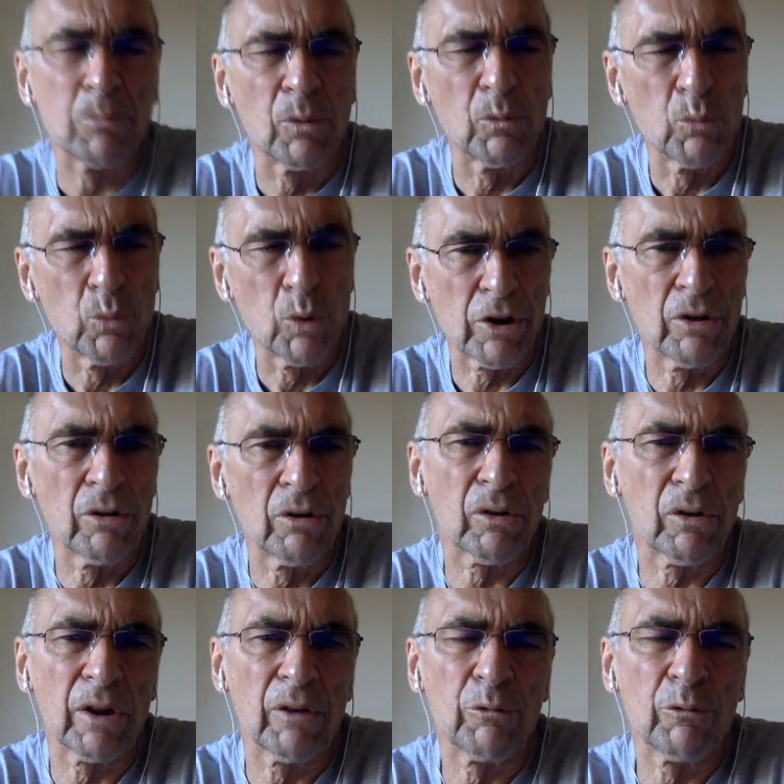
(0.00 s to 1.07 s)
But what you're
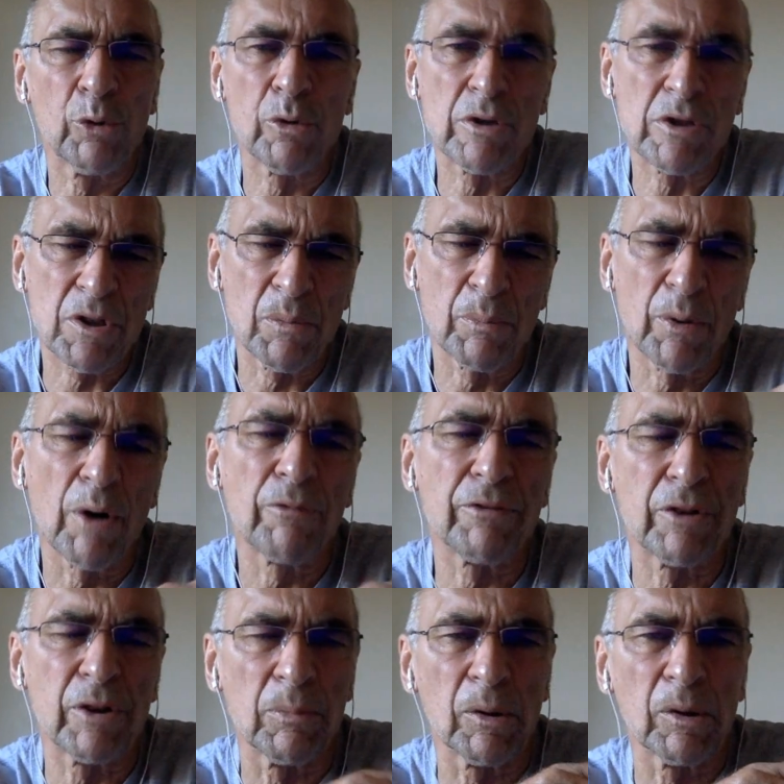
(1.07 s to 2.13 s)
looking for is the
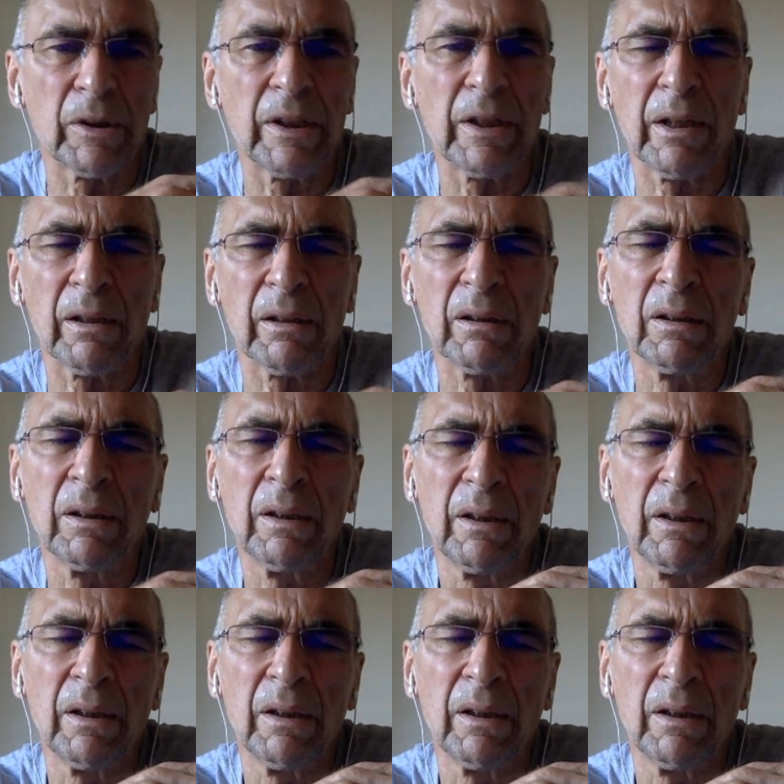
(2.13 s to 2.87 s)
profitable deal